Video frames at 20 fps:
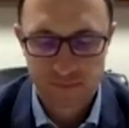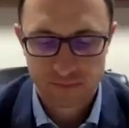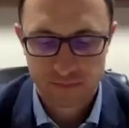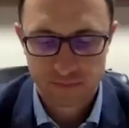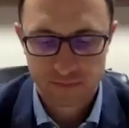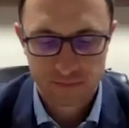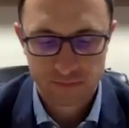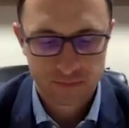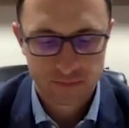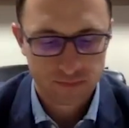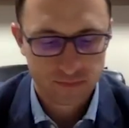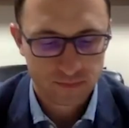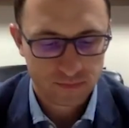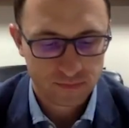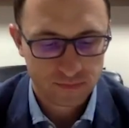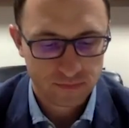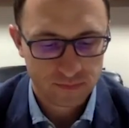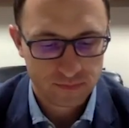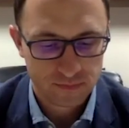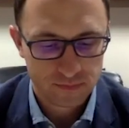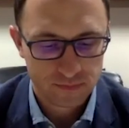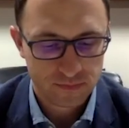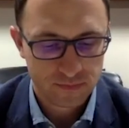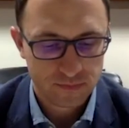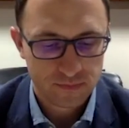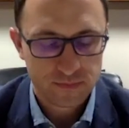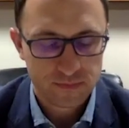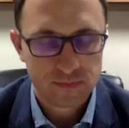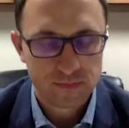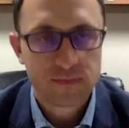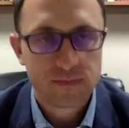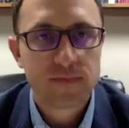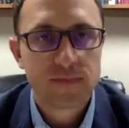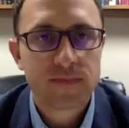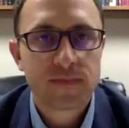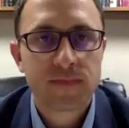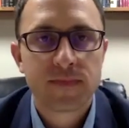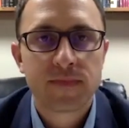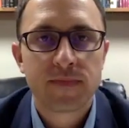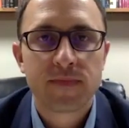
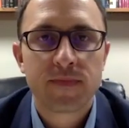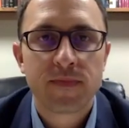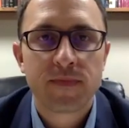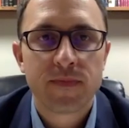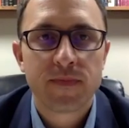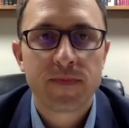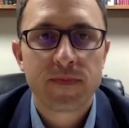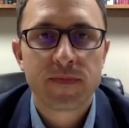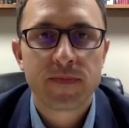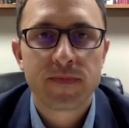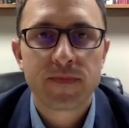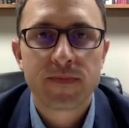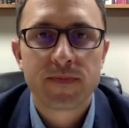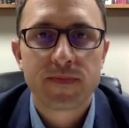(silence)